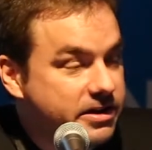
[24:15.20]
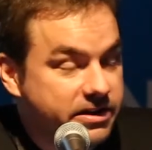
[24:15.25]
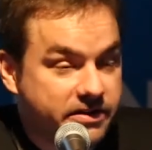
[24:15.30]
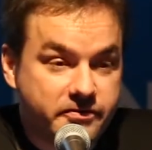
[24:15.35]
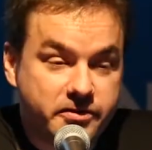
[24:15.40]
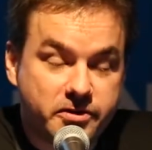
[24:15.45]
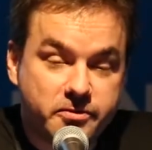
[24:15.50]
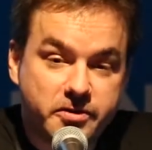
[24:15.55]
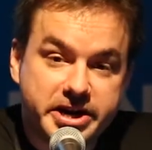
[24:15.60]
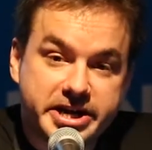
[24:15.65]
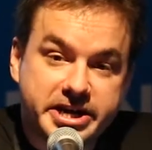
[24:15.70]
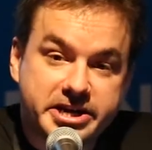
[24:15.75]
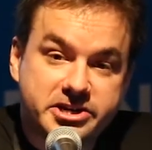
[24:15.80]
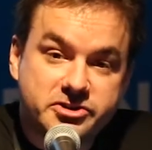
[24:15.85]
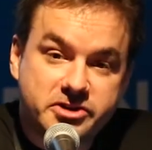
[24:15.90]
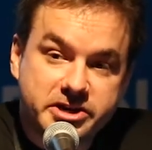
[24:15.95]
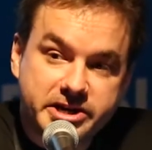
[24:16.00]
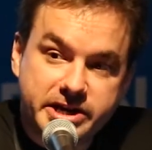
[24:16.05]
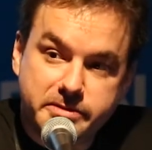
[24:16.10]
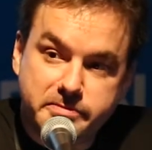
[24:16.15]
If you're running a
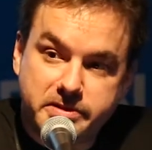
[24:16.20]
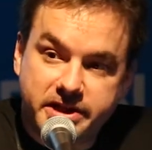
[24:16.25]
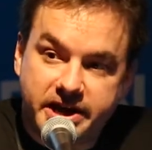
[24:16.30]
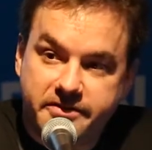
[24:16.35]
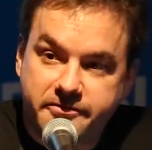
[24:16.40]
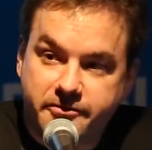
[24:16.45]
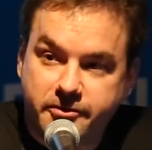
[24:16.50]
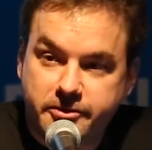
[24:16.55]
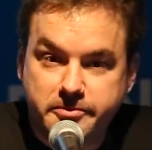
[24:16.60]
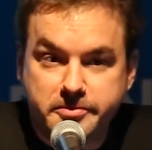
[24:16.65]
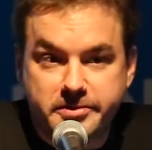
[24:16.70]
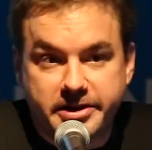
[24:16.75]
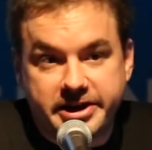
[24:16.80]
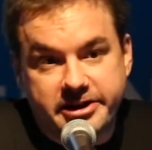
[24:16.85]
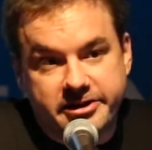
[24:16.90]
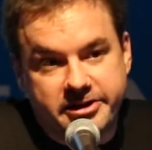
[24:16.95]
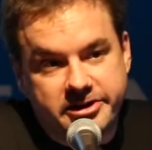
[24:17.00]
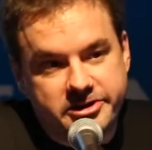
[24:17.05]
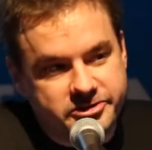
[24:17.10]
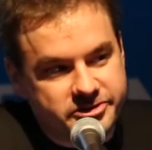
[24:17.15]
trunking platform
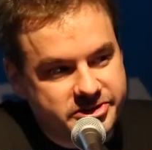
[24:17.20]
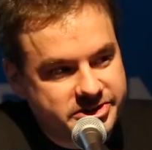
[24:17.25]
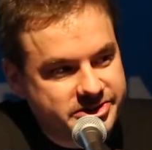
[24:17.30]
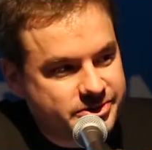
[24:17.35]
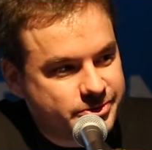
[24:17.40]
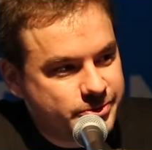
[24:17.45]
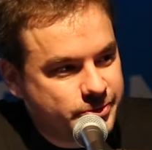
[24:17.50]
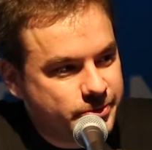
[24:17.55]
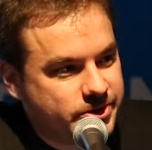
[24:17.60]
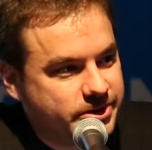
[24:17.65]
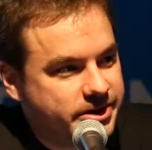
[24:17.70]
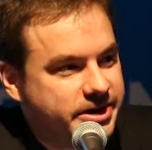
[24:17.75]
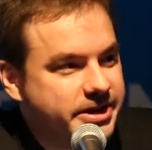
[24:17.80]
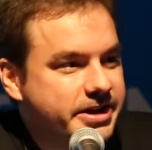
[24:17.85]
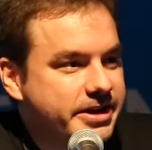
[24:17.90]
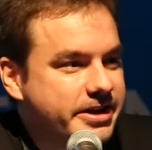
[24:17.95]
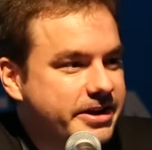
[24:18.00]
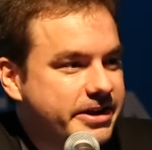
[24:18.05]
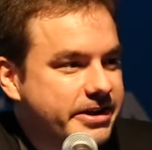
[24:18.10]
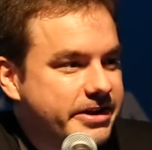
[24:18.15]
like our trunk store,
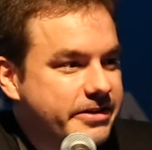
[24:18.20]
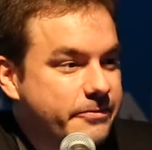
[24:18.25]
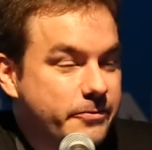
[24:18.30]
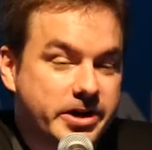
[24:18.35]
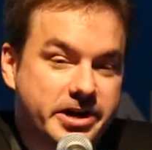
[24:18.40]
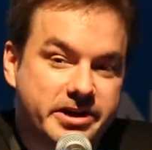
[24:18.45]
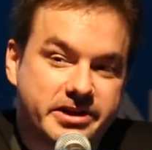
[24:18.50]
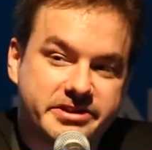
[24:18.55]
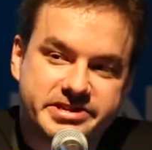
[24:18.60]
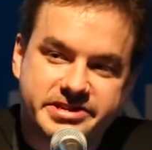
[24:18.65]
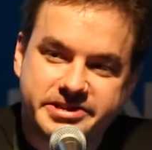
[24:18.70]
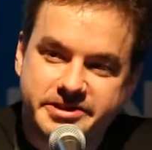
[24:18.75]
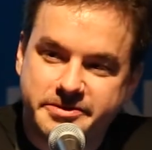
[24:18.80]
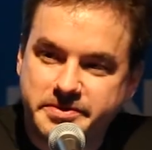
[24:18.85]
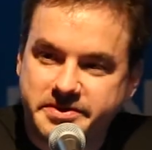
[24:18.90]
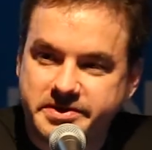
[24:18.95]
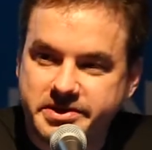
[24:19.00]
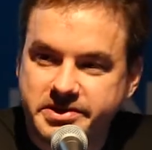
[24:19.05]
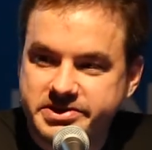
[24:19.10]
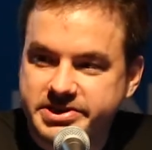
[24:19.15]
well,
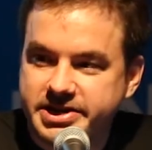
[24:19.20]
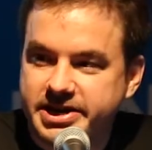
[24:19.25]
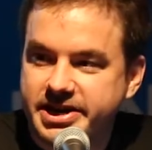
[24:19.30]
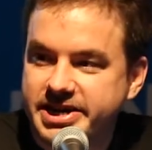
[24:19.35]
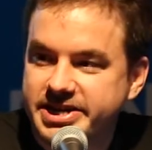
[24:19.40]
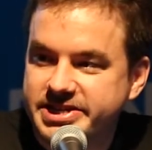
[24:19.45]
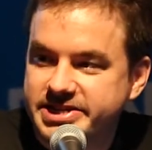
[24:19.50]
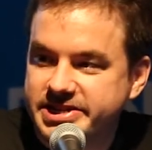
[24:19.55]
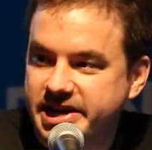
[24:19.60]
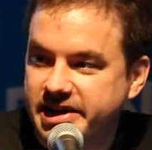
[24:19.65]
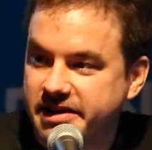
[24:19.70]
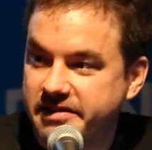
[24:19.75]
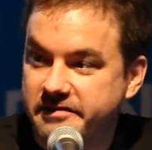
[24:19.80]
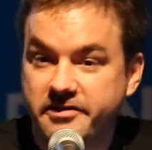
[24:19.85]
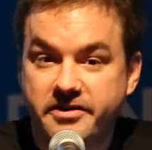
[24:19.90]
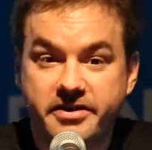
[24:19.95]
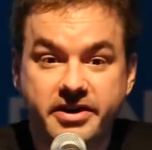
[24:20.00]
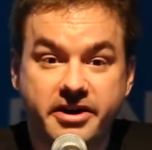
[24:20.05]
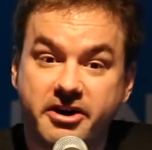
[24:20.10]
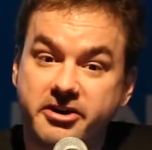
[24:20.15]
some of those guys have
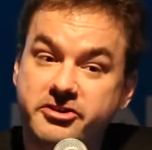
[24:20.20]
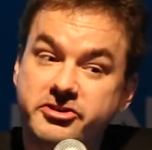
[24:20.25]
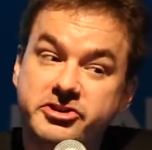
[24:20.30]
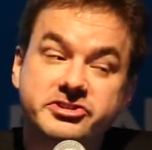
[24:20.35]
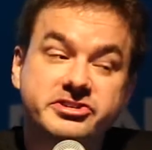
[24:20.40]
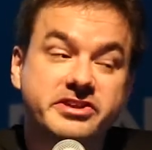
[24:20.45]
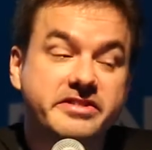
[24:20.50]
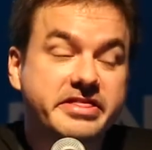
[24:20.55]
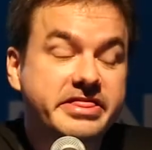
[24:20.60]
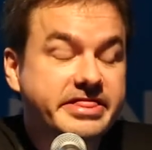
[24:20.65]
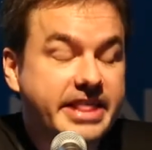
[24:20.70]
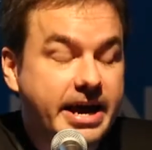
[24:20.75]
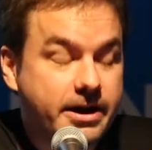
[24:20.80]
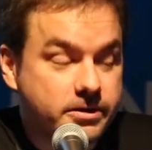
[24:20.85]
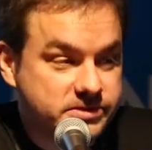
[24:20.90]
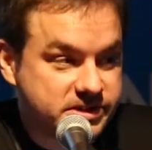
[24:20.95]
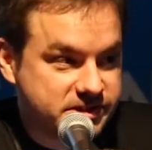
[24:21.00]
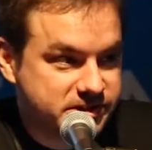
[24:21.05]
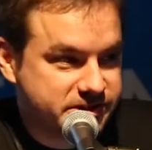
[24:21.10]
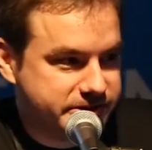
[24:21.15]
hundreds of
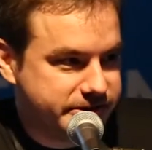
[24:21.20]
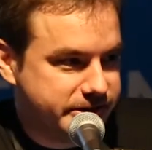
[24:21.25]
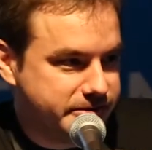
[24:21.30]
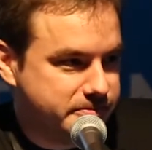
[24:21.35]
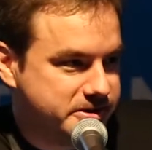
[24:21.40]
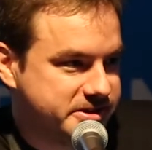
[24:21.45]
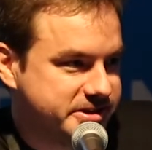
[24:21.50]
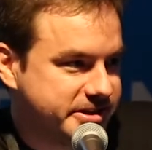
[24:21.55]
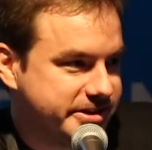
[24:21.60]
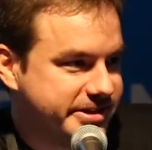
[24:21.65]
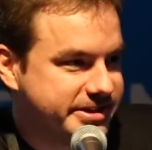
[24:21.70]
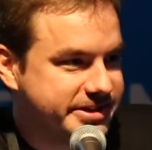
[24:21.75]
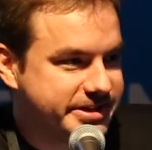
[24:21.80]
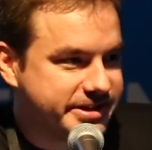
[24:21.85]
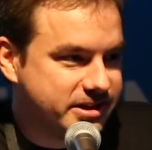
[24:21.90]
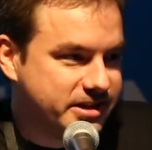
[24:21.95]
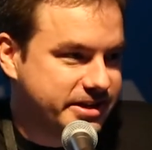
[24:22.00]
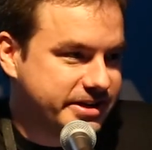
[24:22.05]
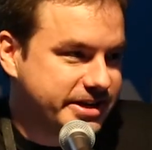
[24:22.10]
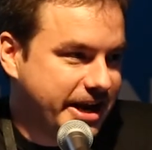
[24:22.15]
thousands of numbers on a
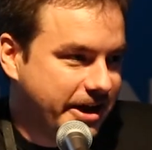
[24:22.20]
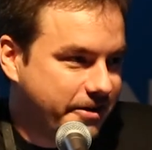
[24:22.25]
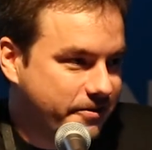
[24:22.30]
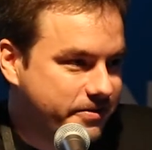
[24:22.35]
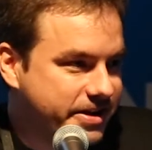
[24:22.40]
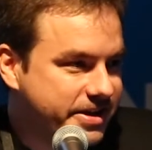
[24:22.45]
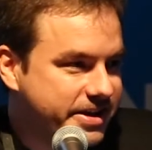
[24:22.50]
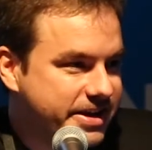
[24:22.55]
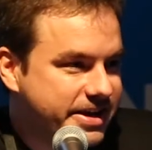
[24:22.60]
single account.